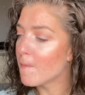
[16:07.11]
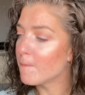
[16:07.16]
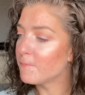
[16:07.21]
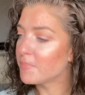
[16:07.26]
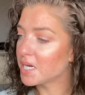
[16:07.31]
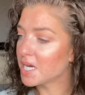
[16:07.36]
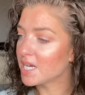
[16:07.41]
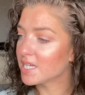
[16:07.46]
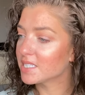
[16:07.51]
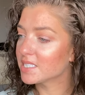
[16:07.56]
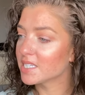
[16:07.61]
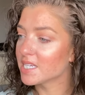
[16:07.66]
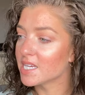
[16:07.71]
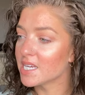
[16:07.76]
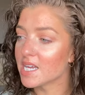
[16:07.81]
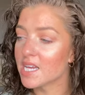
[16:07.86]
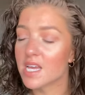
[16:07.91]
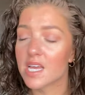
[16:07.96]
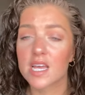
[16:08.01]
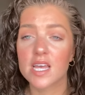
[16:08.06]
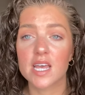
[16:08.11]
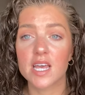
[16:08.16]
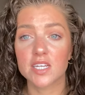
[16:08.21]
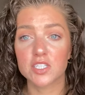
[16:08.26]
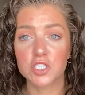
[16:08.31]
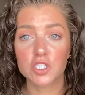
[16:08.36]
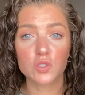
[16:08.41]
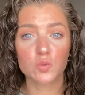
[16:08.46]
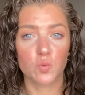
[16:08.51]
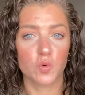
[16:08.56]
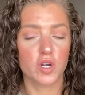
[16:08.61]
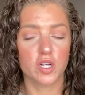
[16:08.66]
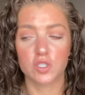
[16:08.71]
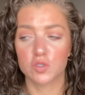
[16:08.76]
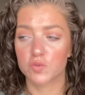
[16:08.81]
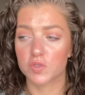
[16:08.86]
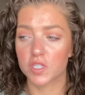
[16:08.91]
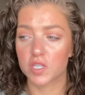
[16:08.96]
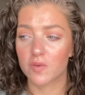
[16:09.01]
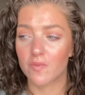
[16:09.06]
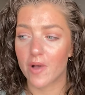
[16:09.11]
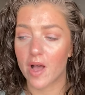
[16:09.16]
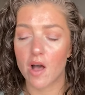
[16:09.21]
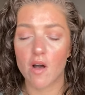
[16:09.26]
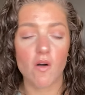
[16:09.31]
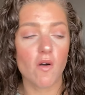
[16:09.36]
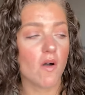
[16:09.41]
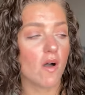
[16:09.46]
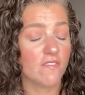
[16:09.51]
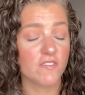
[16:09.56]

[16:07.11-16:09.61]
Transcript: but it just works really well.